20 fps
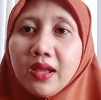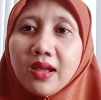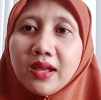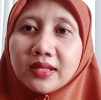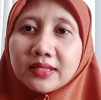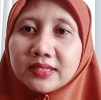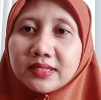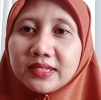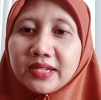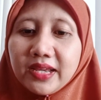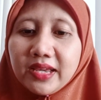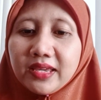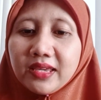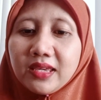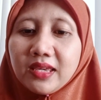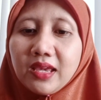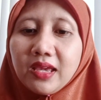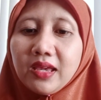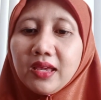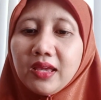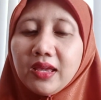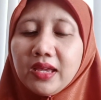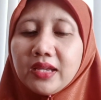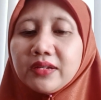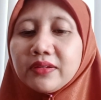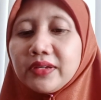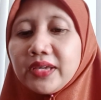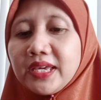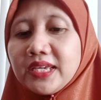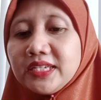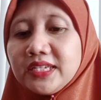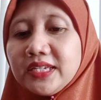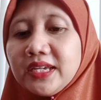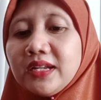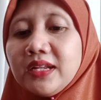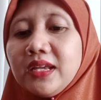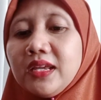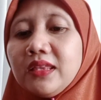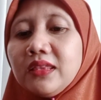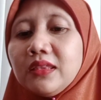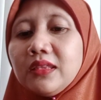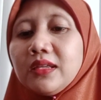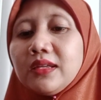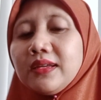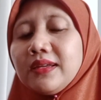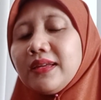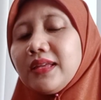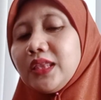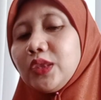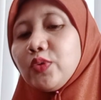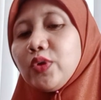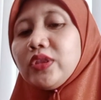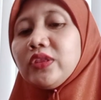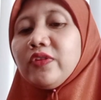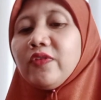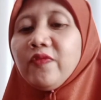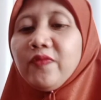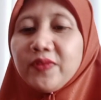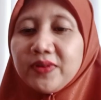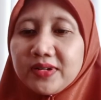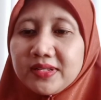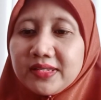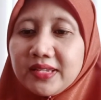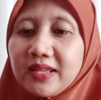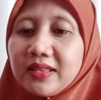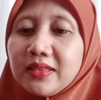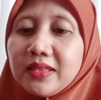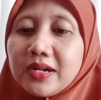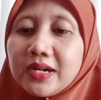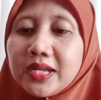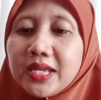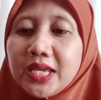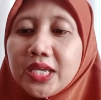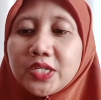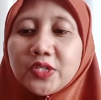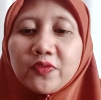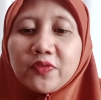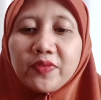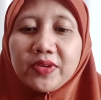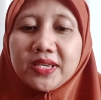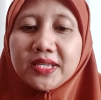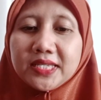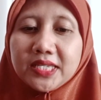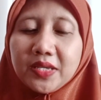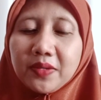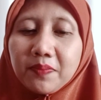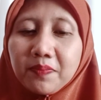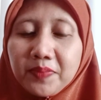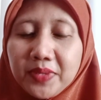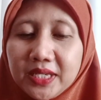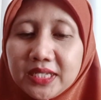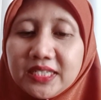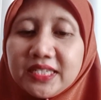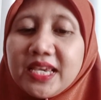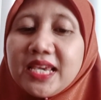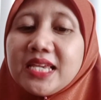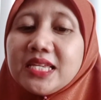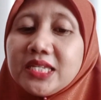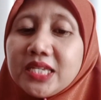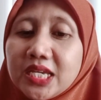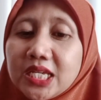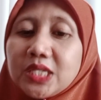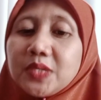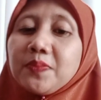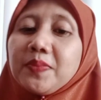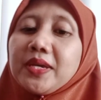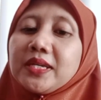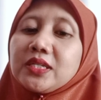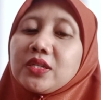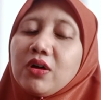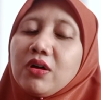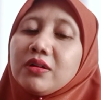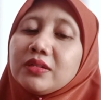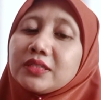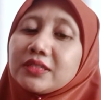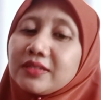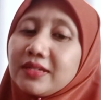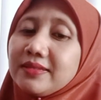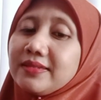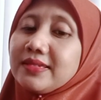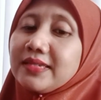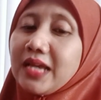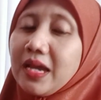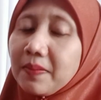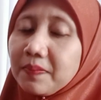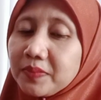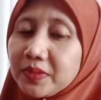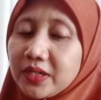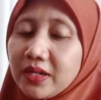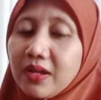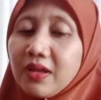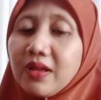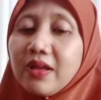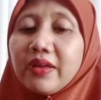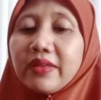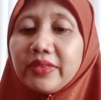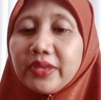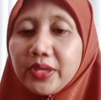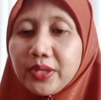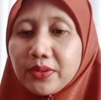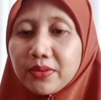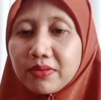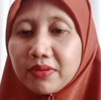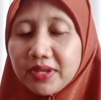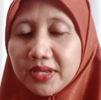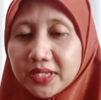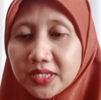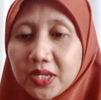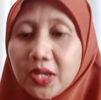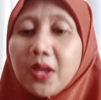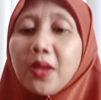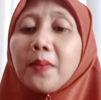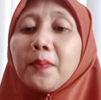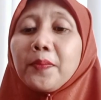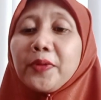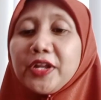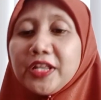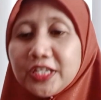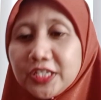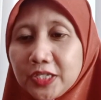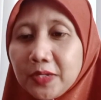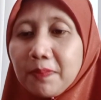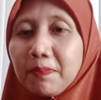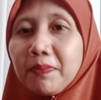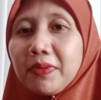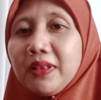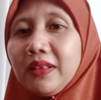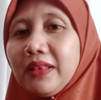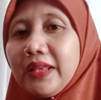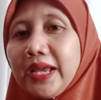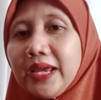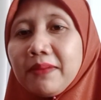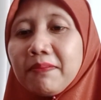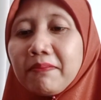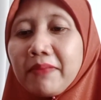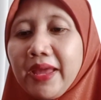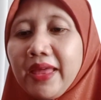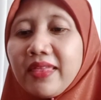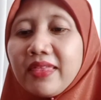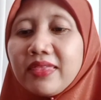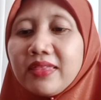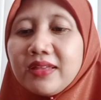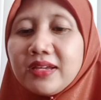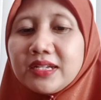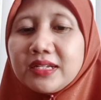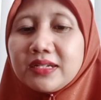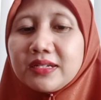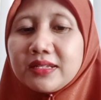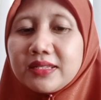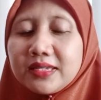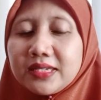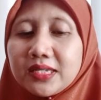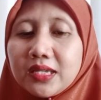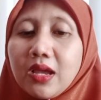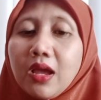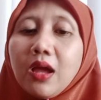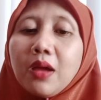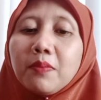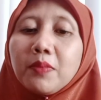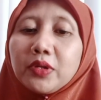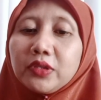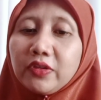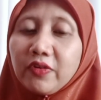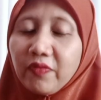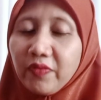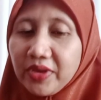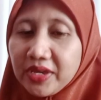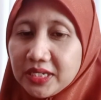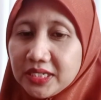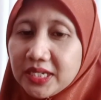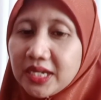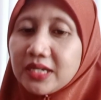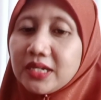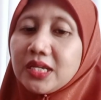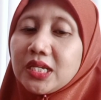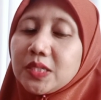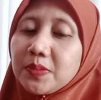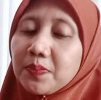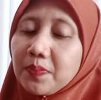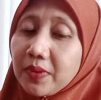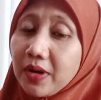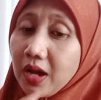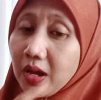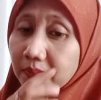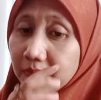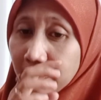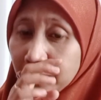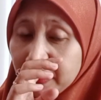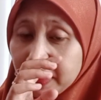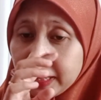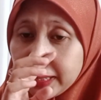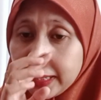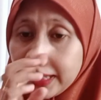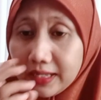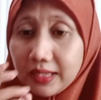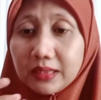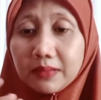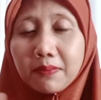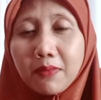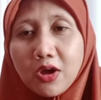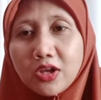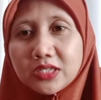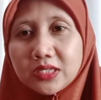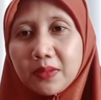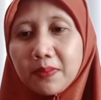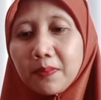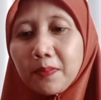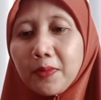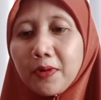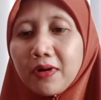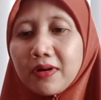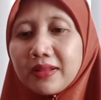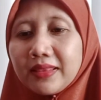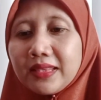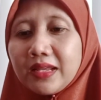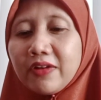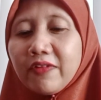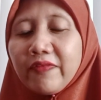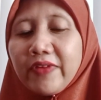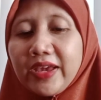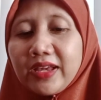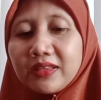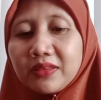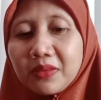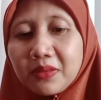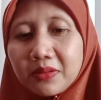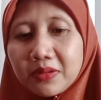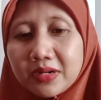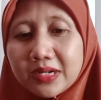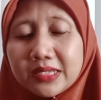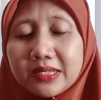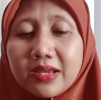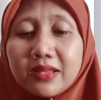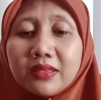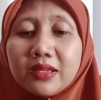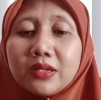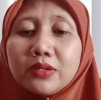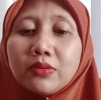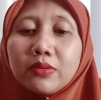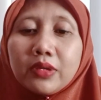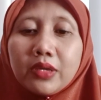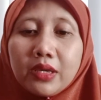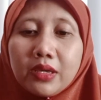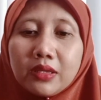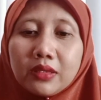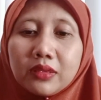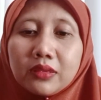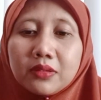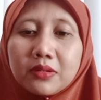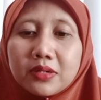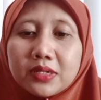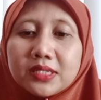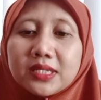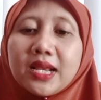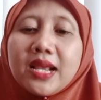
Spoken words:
Today, education in the 21st century is facing big changes based on concepts, theories, principles, and methods. Motivation is probably the most important factor that educators